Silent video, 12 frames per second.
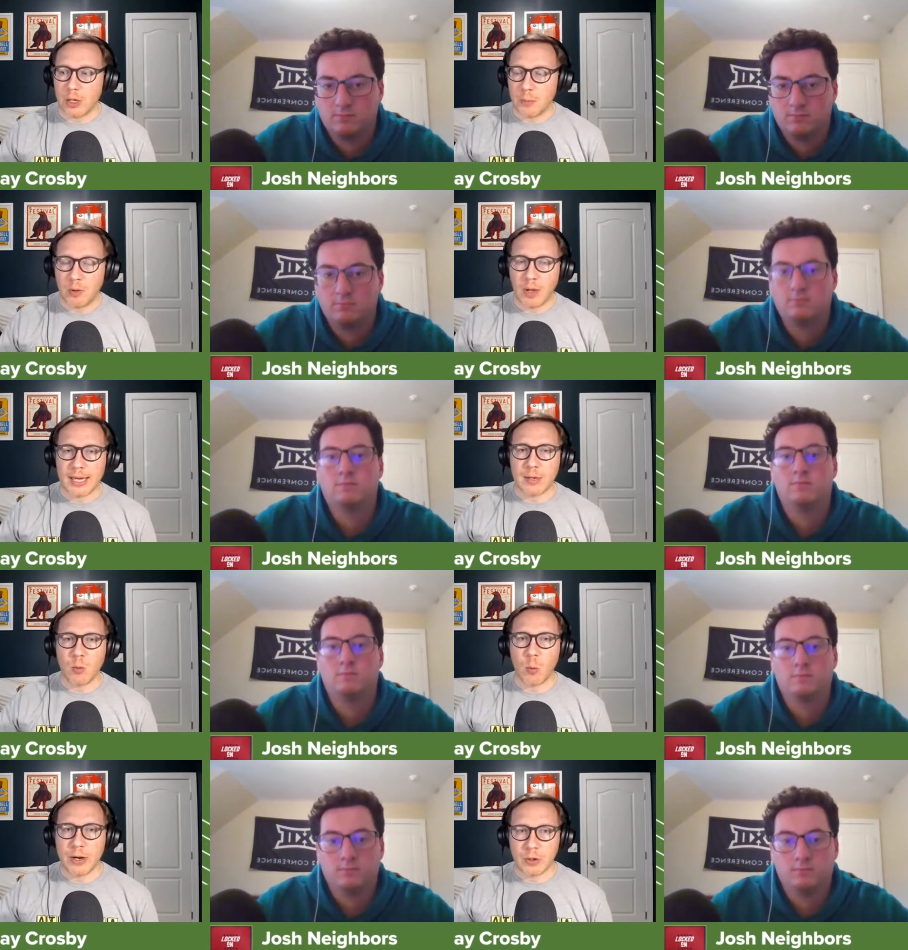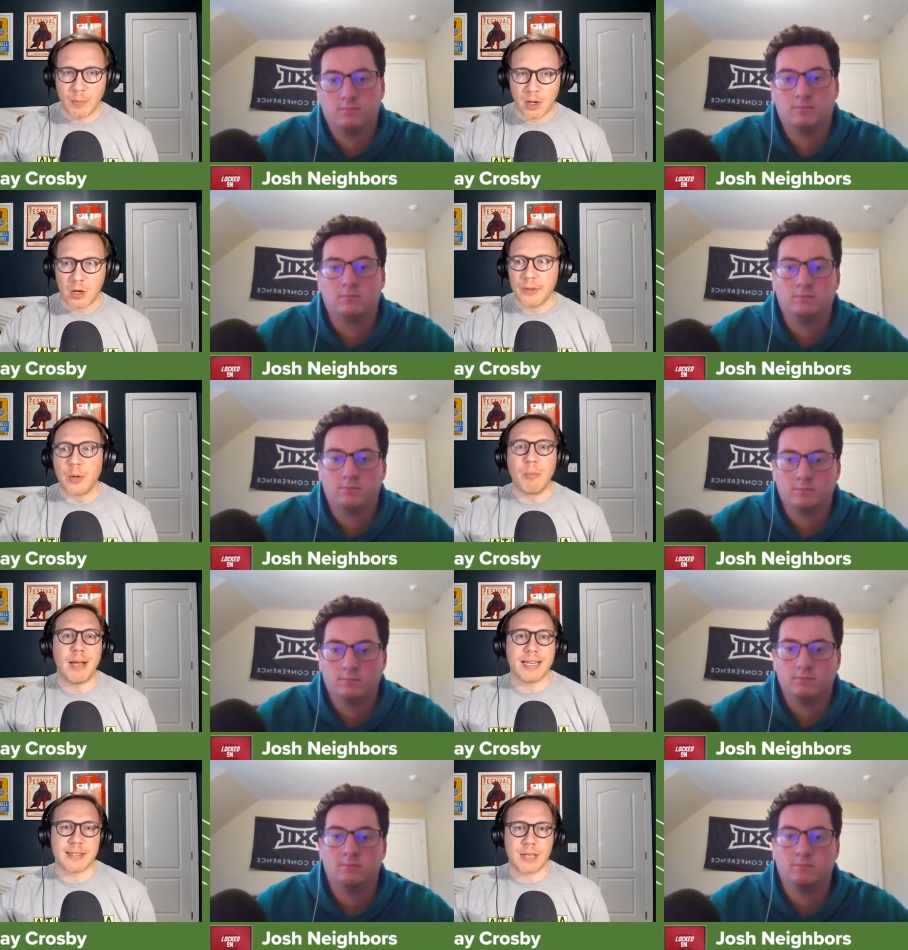Speaker 1: They'll play winter ball, they'll
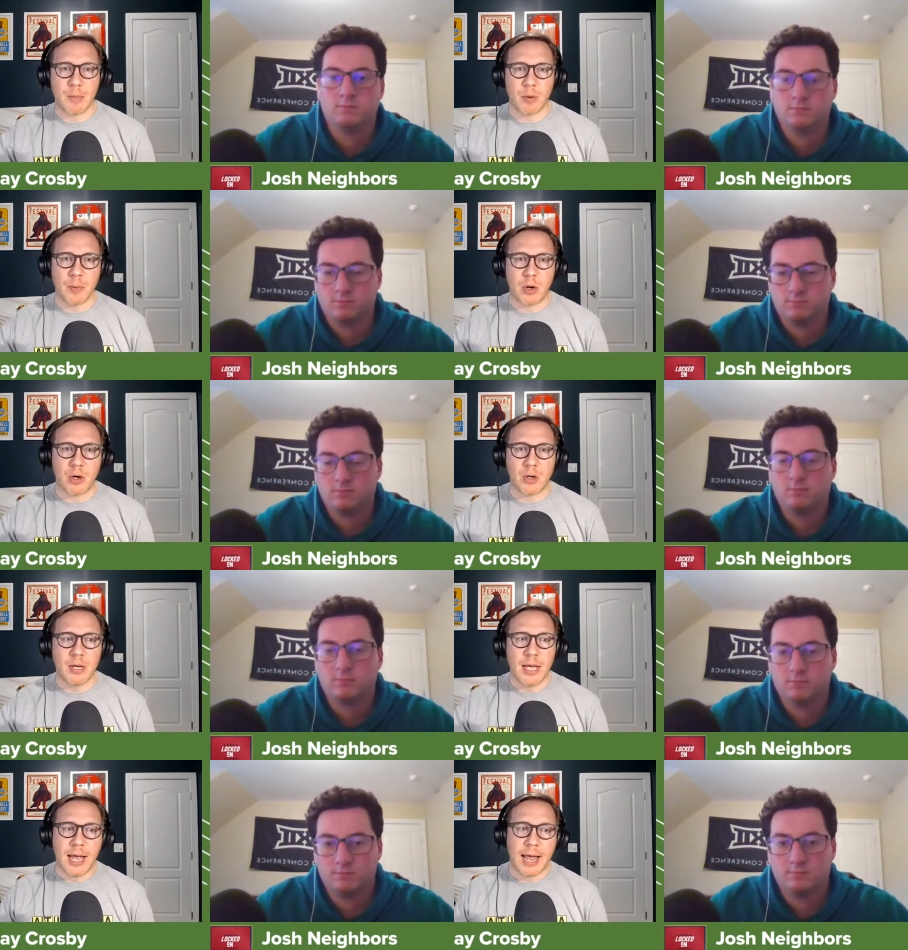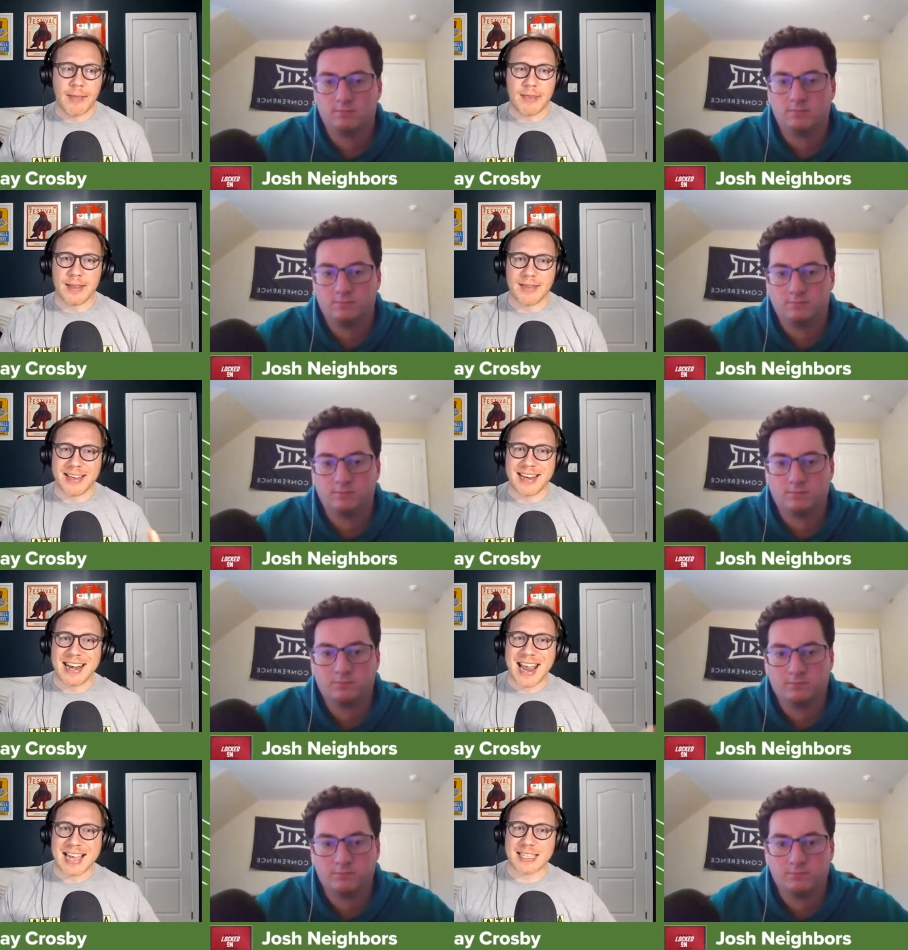play summer ball, and then the
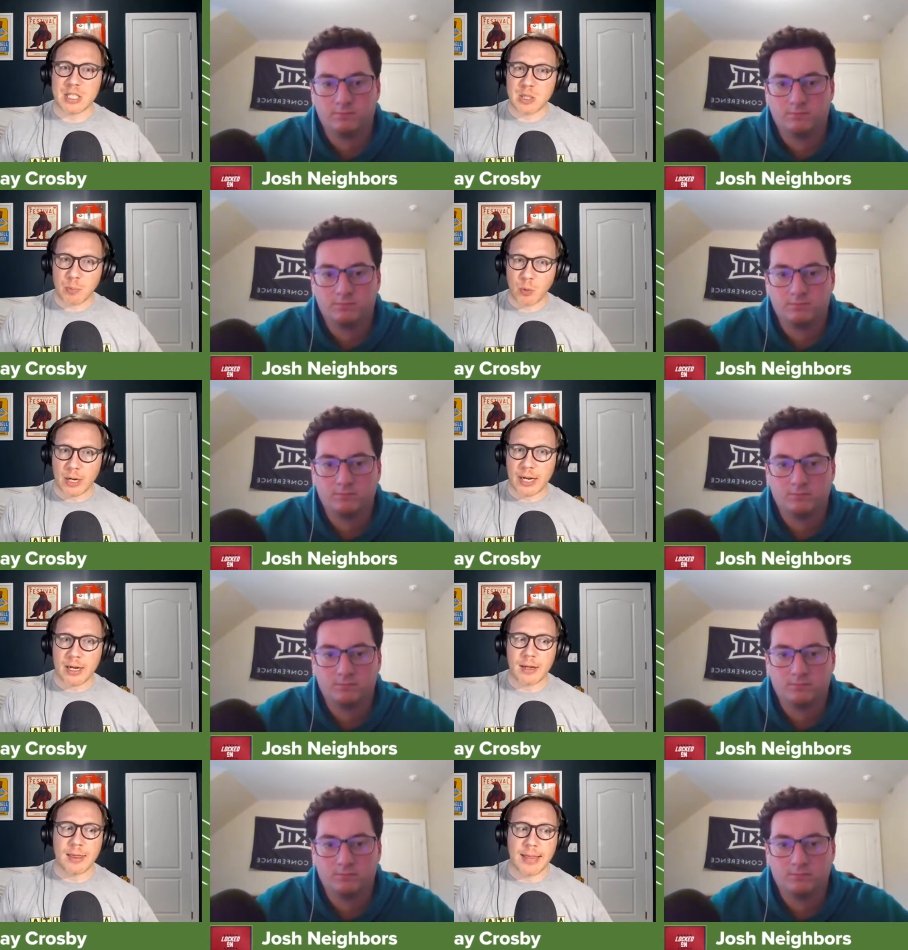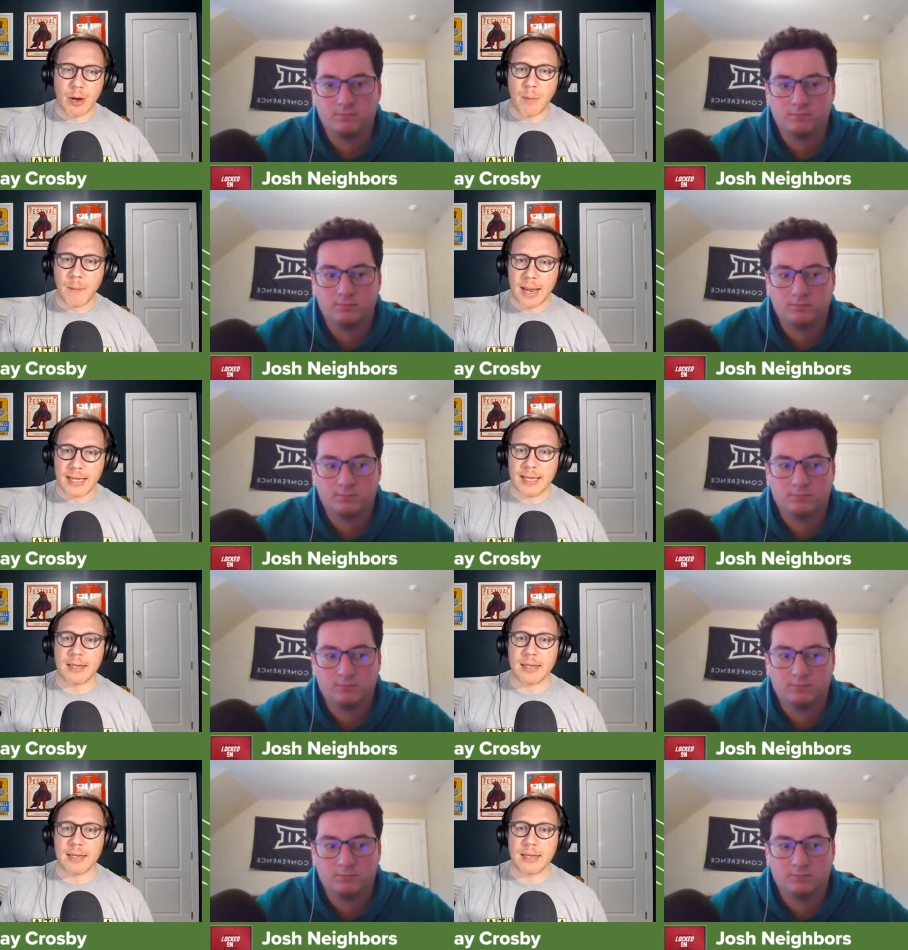next spring, they'll make